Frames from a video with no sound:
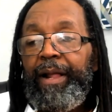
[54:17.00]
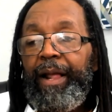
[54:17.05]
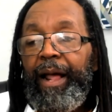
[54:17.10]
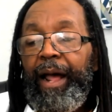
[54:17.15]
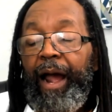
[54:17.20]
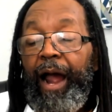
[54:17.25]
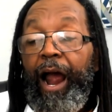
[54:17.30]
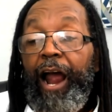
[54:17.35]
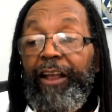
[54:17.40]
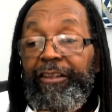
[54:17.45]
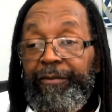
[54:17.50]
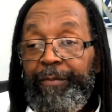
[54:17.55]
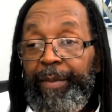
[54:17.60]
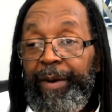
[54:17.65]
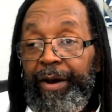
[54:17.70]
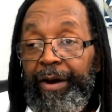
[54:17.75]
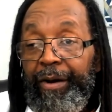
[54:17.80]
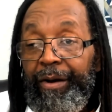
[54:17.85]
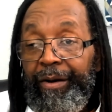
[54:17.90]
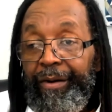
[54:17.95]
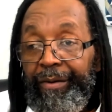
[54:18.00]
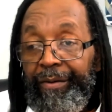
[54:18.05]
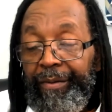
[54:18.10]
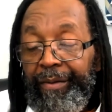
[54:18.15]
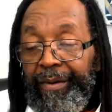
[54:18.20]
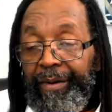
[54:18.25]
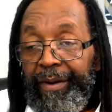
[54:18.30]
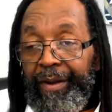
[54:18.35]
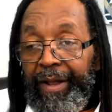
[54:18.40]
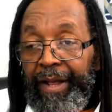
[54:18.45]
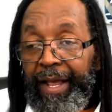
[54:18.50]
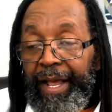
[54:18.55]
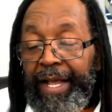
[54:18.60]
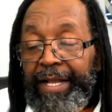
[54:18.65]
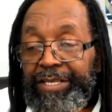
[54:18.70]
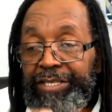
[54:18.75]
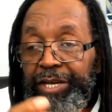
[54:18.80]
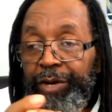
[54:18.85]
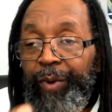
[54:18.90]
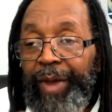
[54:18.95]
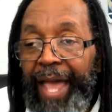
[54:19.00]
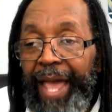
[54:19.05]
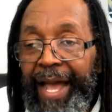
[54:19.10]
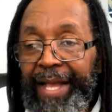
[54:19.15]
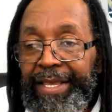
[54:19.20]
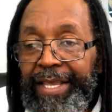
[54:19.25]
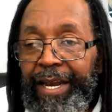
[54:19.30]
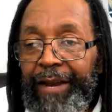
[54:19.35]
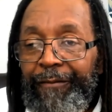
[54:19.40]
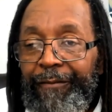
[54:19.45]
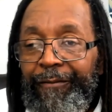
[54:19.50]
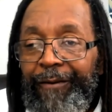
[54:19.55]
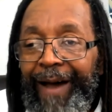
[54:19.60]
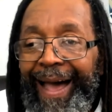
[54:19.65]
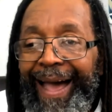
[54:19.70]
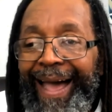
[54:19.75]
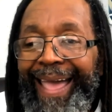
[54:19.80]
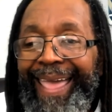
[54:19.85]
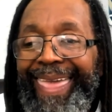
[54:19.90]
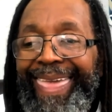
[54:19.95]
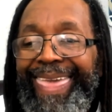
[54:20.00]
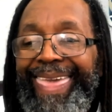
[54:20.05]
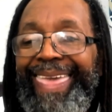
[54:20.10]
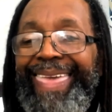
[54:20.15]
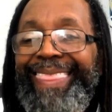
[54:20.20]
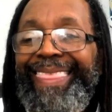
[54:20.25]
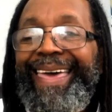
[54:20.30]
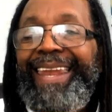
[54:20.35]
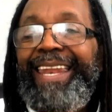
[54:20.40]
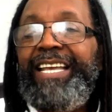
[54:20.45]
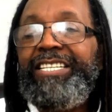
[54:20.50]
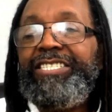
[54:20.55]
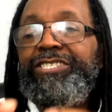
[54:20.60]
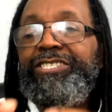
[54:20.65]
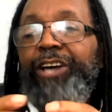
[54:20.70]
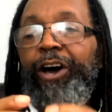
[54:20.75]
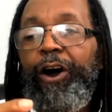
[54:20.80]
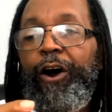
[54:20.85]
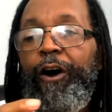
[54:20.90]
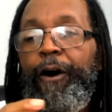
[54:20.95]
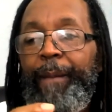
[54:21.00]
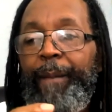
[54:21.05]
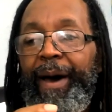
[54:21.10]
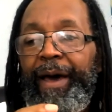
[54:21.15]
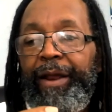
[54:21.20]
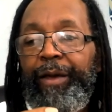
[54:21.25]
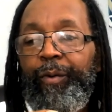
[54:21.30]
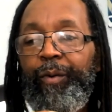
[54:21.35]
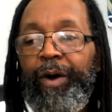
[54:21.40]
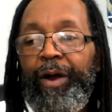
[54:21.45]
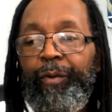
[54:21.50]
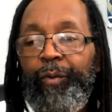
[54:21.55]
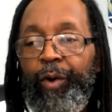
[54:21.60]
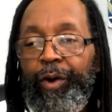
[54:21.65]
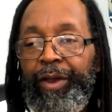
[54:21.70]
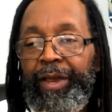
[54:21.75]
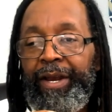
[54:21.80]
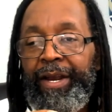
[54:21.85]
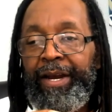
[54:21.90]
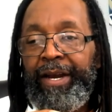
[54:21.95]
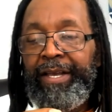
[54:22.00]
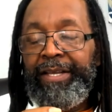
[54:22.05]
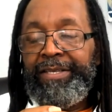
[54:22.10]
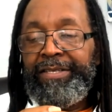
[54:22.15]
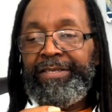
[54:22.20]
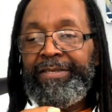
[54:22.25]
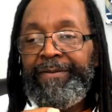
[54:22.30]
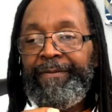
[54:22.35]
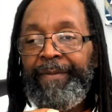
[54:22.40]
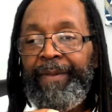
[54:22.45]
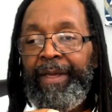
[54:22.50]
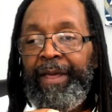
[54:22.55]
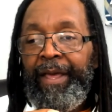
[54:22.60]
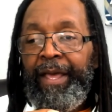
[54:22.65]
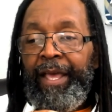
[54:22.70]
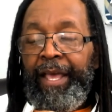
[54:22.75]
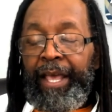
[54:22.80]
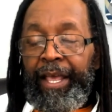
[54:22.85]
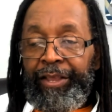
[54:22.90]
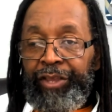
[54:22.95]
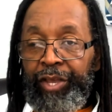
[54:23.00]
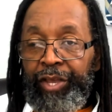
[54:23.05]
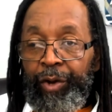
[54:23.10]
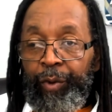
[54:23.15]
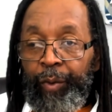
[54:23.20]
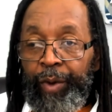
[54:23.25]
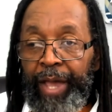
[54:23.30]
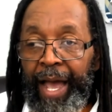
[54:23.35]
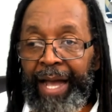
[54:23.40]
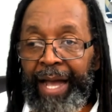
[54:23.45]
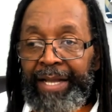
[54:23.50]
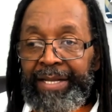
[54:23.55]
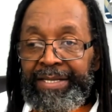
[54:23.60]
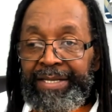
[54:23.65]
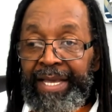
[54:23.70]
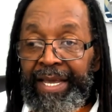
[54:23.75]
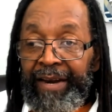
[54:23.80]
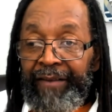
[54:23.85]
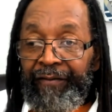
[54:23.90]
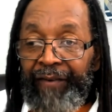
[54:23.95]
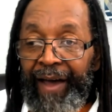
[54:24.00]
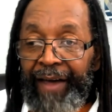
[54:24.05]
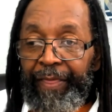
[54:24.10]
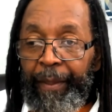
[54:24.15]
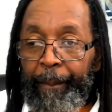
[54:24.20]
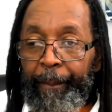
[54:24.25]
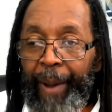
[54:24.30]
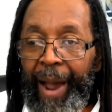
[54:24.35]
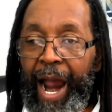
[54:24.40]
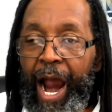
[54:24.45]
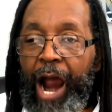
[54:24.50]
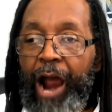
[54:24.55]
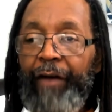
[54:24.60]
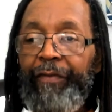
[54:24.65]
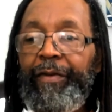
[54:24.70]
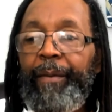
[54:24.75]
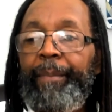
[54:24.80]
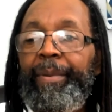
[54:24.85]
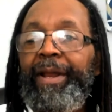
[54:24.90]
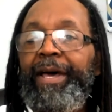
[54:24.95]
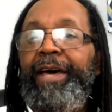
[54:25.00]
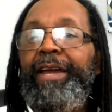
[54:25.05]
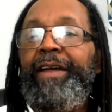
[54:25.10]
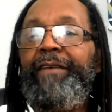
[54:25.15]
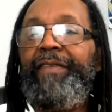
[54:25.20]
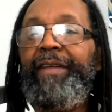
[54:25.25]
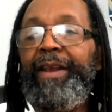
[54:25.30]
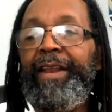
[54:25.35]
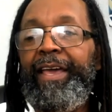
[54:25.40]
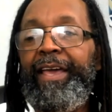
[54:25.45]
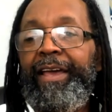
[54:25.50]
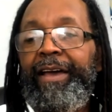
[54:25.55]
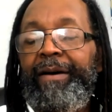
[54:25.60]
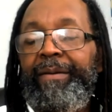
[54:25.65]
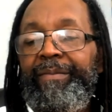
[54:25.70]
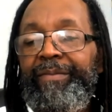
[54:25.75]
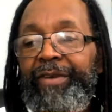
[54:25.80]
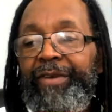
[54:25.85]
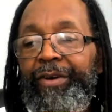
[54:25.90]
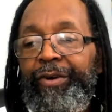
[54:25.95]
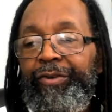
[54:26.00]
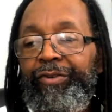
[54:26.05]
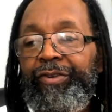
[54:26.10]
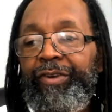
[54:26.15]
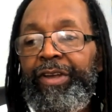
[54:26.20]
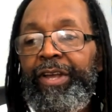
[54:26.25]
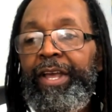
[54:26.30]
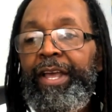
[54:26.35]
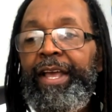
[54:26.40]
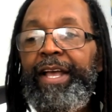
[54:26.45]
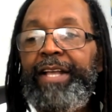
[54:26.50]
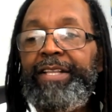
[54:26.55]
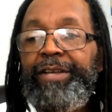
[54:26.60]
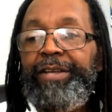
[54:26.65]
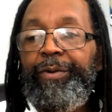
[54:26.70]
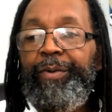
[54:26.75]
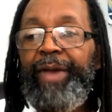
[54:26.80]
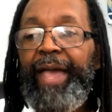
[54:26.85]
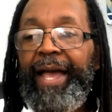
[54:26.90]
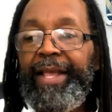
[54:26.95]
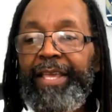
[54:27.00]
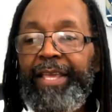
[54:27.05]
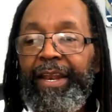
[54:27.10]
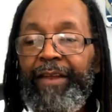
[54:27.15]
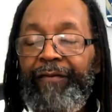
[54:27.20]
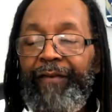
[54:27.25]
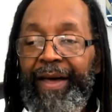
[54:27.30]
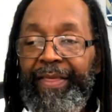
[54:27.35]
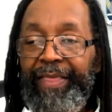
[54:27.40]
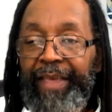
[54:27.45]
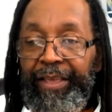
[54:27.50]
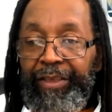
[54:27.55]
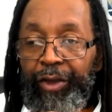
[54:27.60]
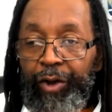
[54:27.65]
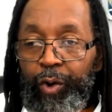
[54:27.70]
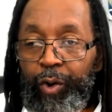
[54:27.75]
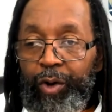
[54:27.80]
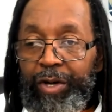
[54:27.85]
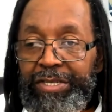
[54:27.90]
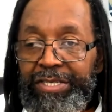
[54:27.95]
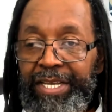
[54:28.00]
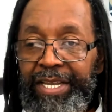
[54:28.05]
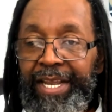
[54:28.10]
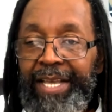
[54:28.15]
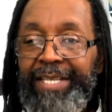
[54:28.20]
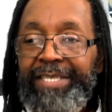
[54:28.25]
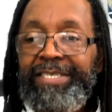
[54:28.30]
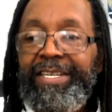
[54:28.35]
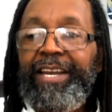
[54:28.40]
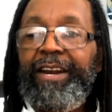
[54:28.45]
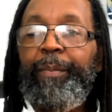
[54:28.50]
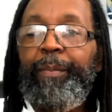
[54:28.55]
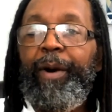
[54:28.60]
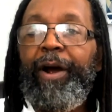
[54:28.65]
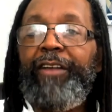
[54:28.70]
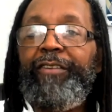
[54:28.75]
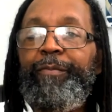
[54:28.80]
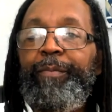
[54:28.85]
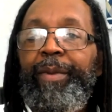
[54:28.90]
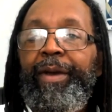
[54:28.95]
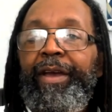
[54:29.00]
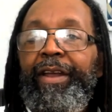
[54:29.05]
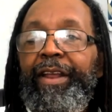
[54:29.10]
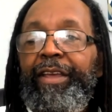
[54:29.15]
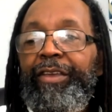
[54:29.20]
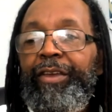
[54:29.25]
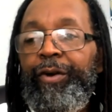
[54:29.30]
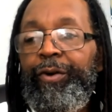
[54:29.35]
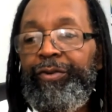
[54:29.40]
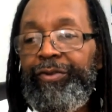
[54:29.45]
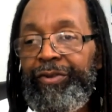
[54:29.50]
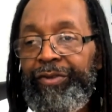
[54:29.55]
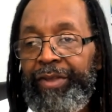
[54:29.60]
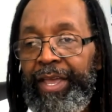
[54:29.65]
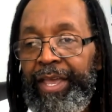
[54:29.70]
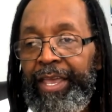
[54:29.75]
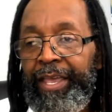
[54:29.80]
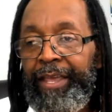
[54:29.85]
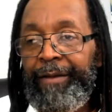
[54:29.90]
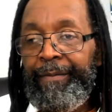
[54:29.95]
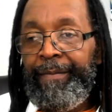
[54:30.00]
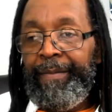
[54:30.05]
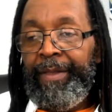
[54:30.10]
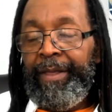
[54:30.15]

Our spirit until we identify He that is the Almighty One working in us, until we identify the power of the blood of the Lamb, Yahushua, until we identify that Yahuah sent His set apart spirit in Yahushua's name,